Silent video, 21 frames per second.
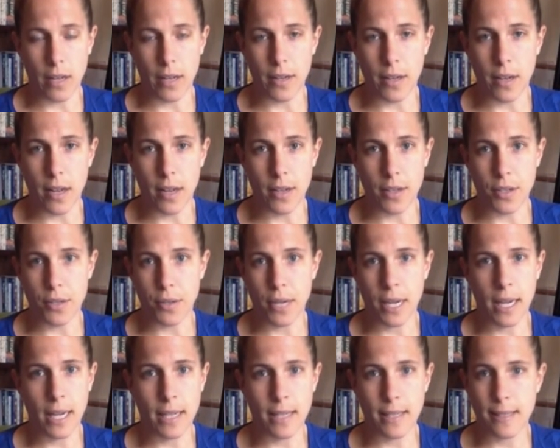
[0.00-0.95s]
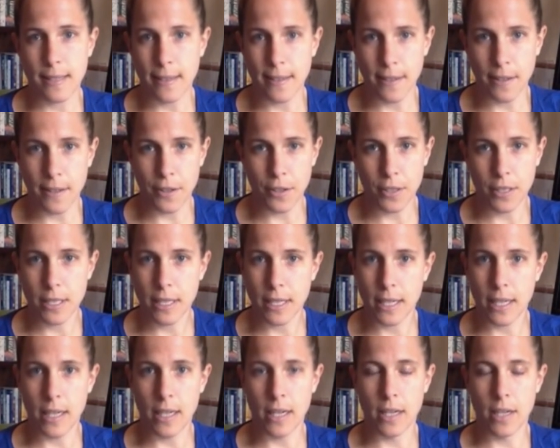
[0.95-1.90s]
and you can't sit in your
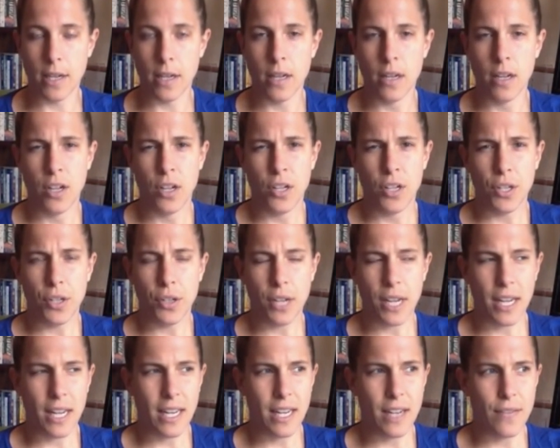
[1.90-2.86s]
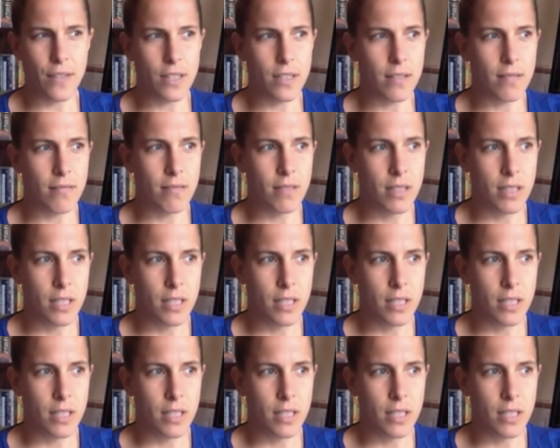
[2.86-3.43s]
skin, you can't even